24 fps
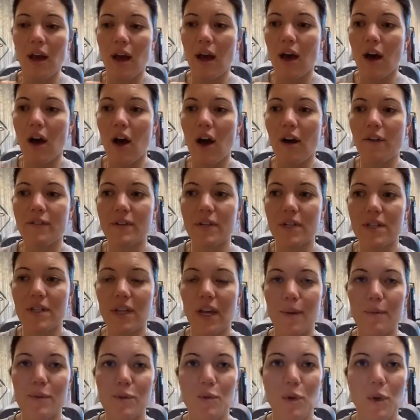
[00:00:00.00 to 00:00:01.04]

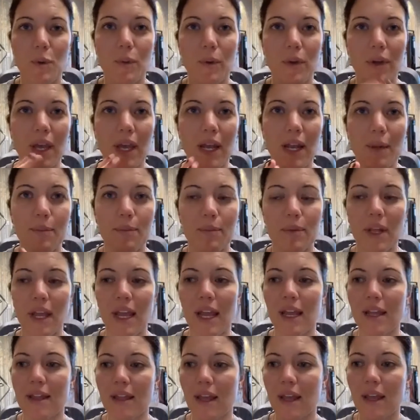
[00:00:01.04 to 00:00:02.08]
Oftentimes people get up
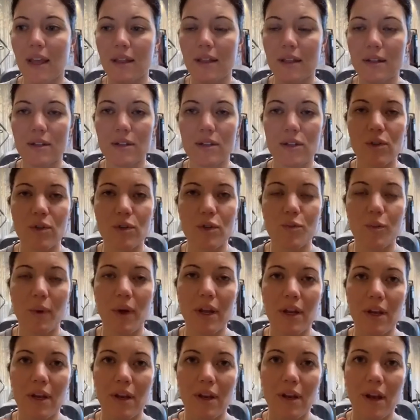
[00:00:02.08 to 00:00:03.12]
late, they hit the snooze
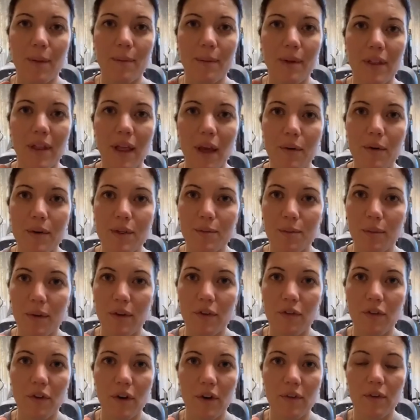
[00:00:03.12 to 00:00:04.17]
button. I mean, that was
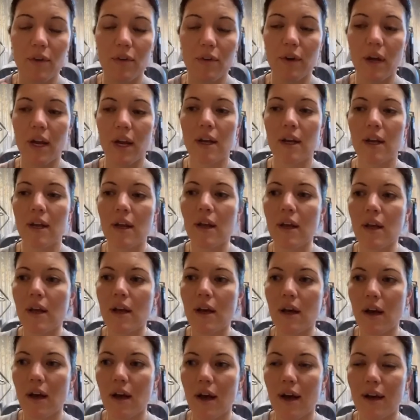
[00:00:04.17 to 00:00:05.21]
me forever, right?
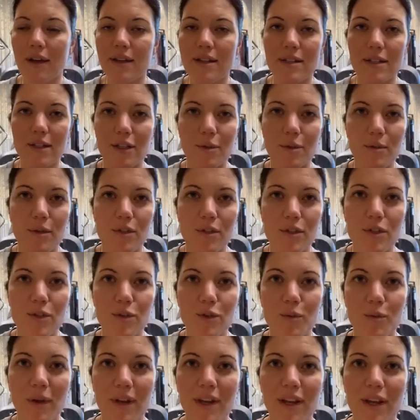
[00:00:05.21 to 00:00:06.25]
I still am a
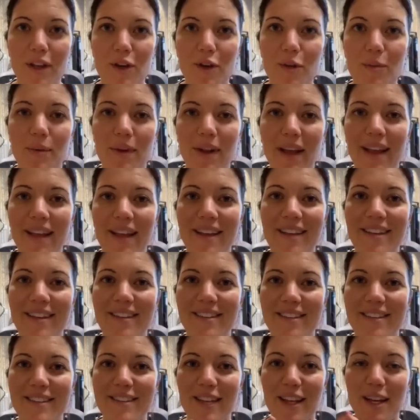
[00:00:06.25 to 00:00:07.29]
snooze button hitter, but I
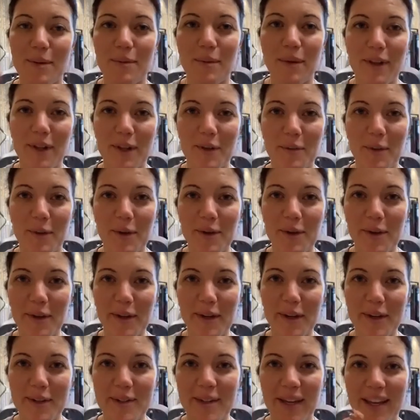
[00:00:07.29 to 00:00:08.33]
set them a little bit
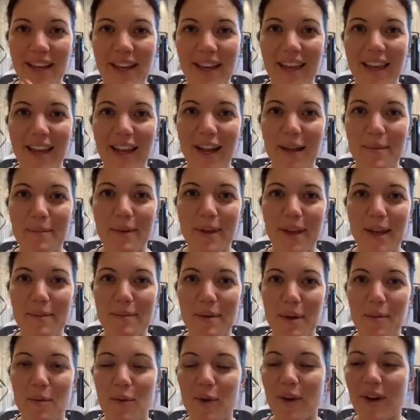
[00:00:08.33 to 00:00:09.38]
earlier so I can get up and get
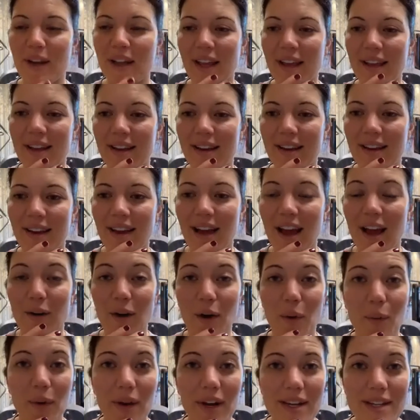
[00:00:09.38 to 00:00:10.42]
my morning how
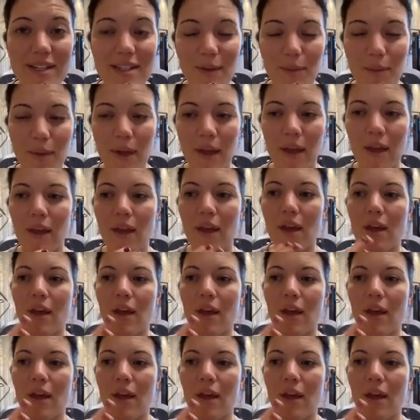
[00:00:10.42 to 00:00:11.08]
I want it to be.